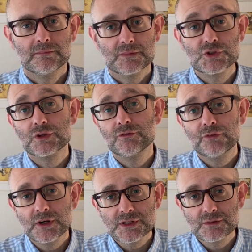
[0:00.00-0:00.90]
So the
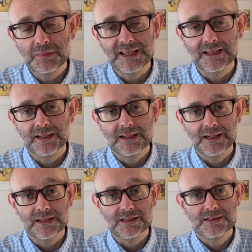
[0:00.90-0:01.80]
first meaning
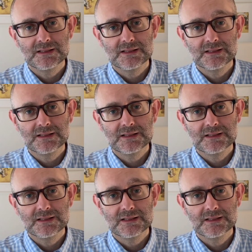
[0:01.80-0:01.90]
is